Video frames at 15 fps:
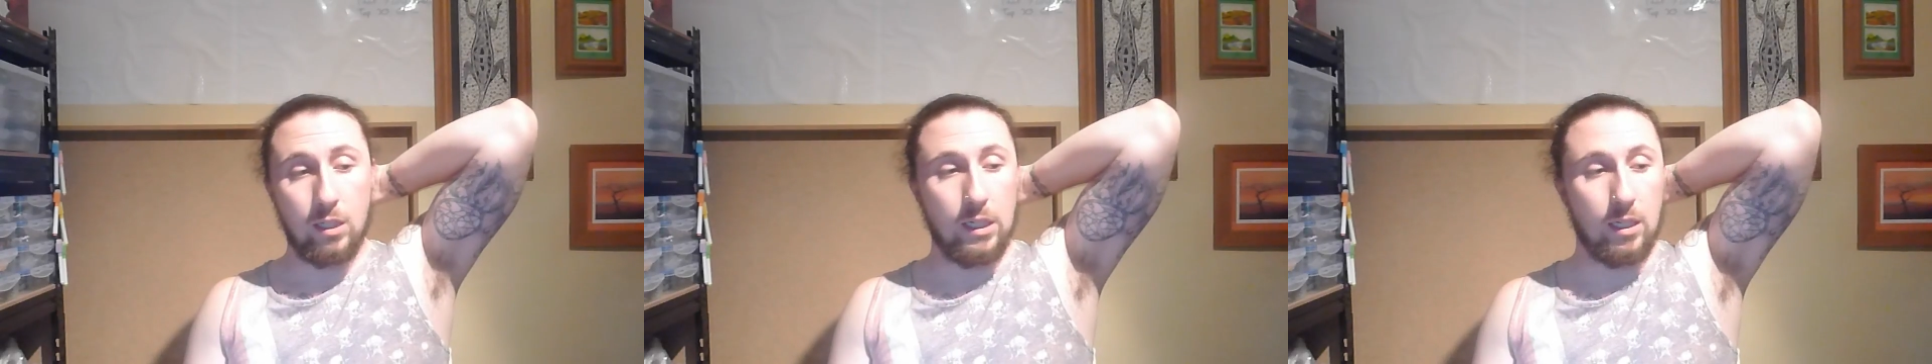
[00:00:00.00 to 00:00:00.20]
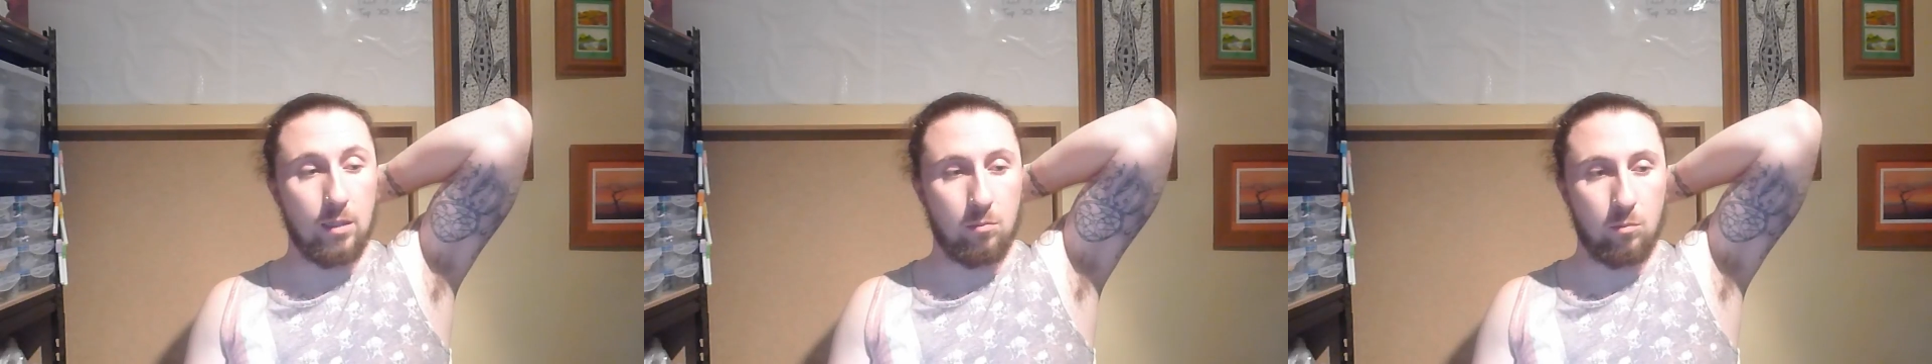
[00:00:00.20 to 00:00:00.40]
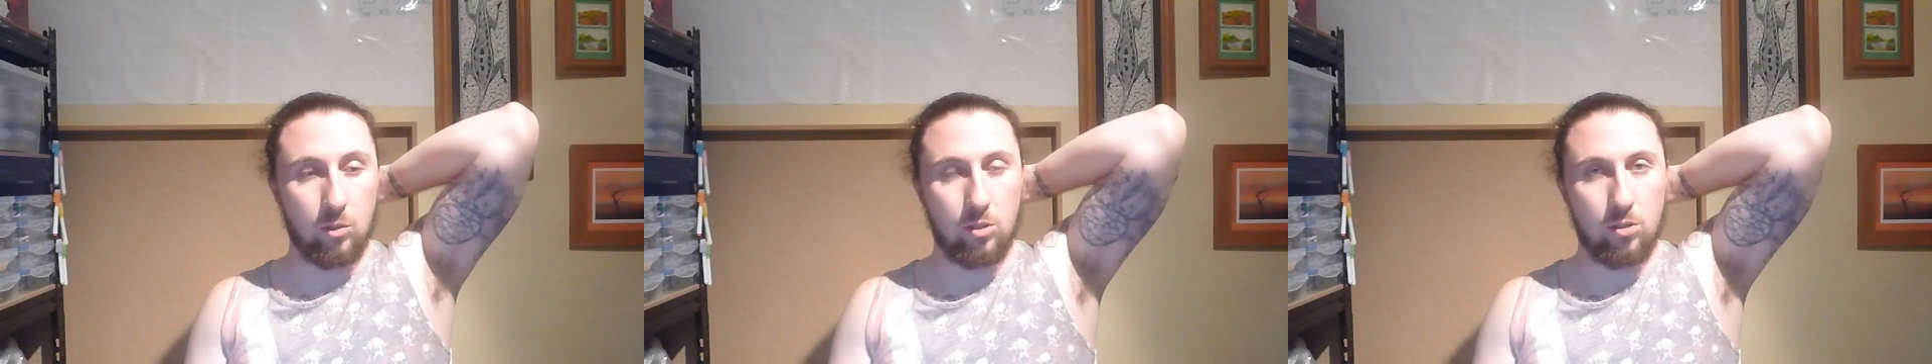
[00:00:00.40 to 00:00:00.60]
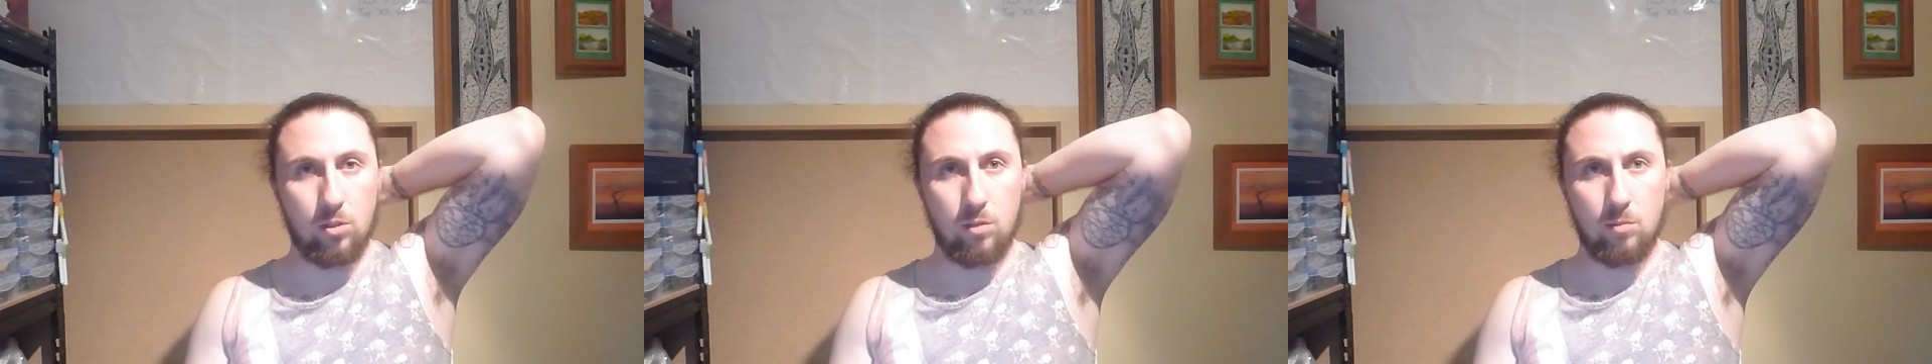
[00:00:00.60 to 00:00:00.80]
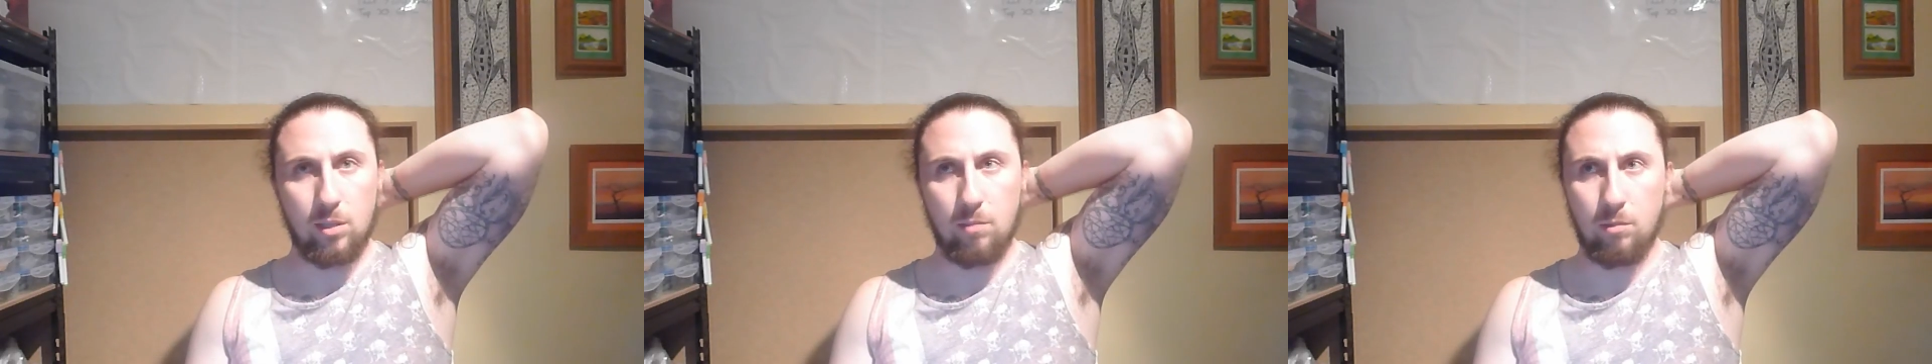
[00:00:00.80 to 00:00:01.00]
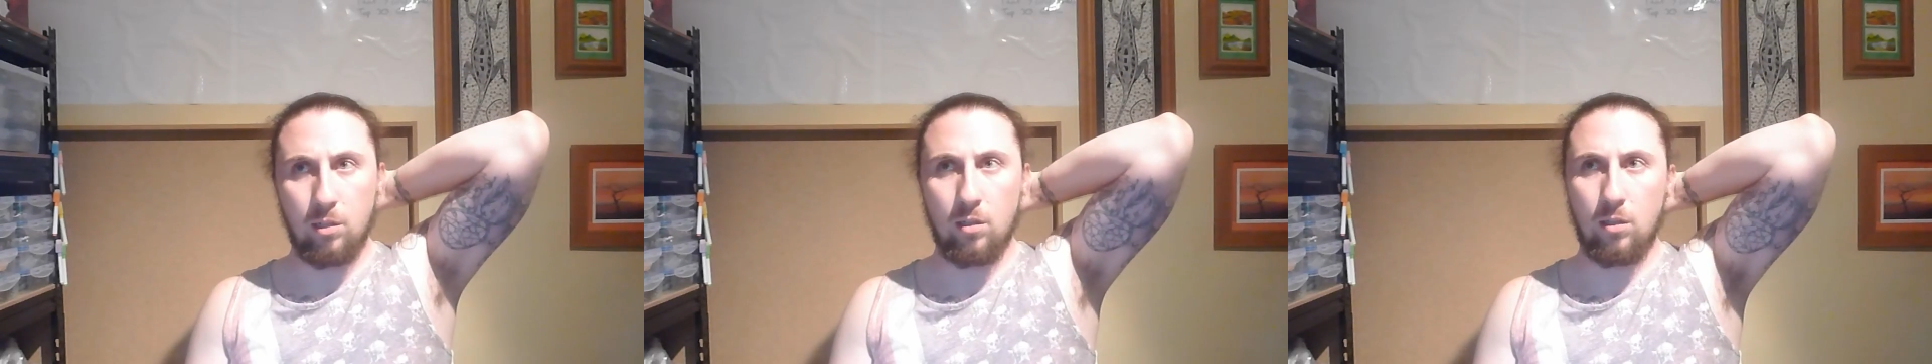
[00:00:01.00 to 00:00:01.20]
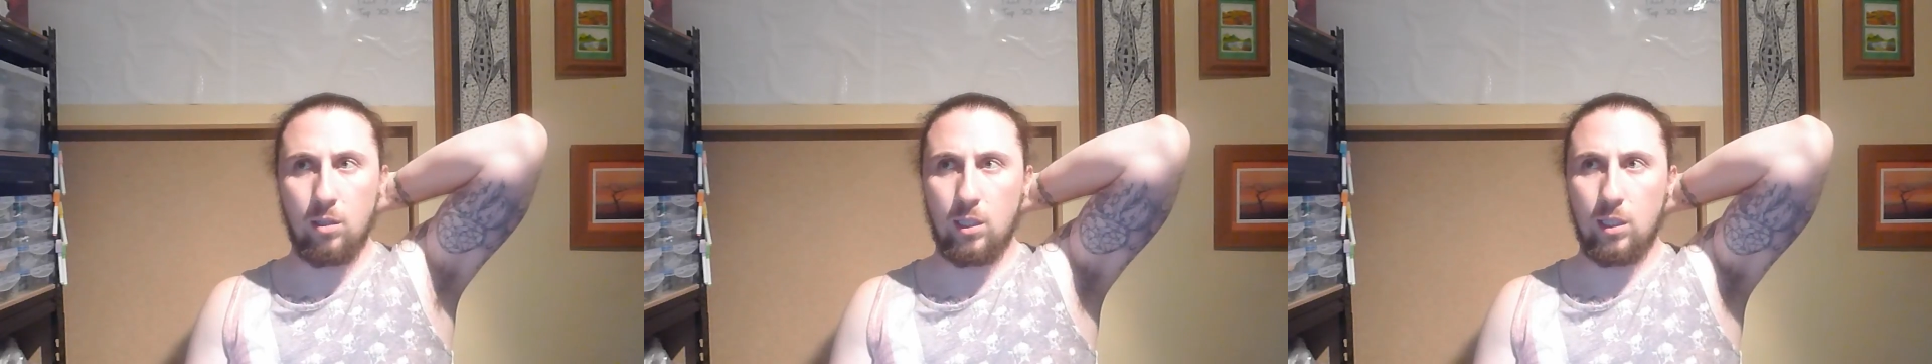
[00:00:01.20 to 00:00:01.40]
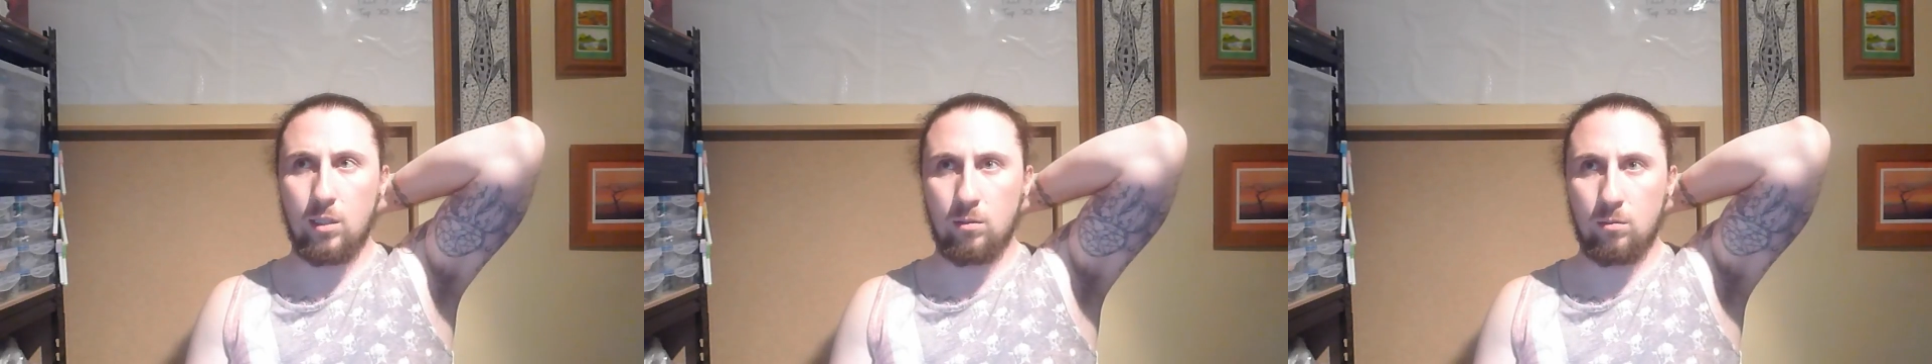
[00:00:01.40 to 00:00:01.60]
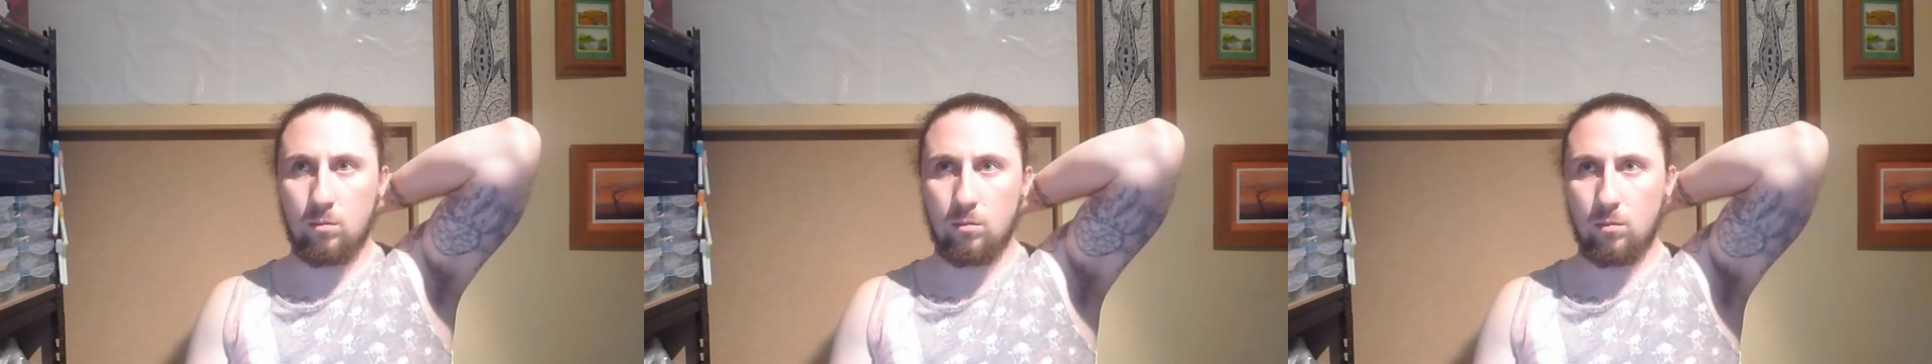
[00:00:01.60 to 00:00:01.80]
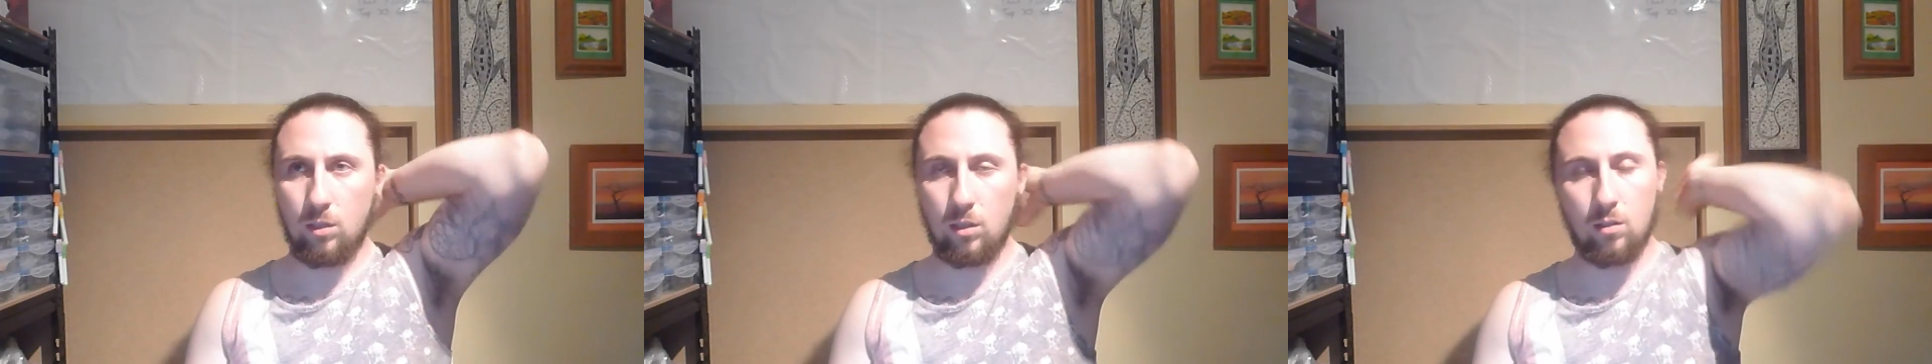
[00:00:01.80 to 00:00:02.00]
which stops him hurling
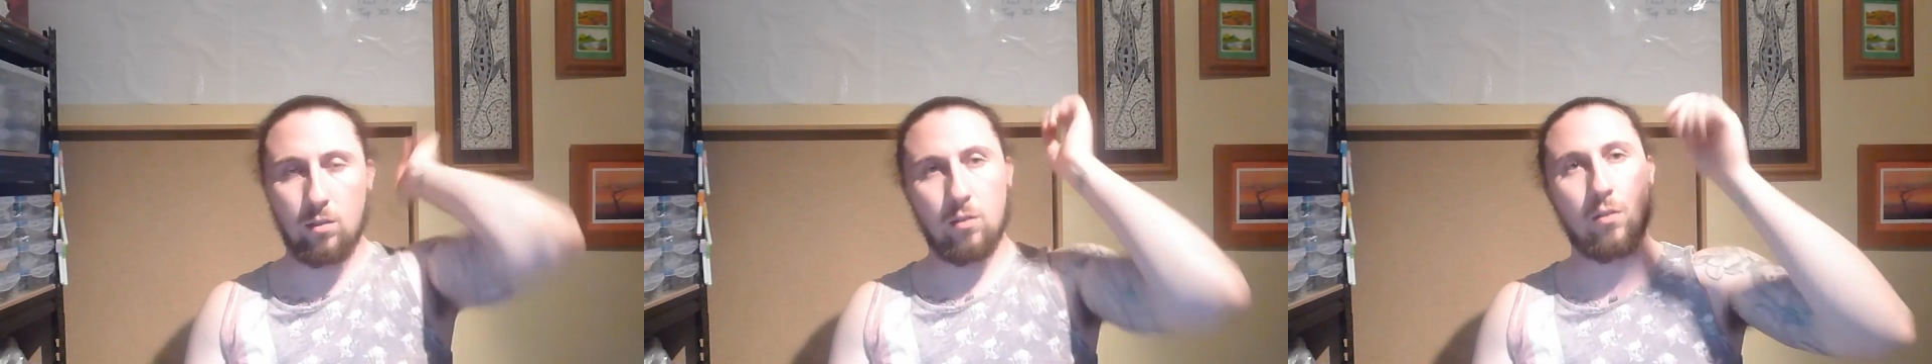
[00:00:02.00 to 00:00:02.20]
the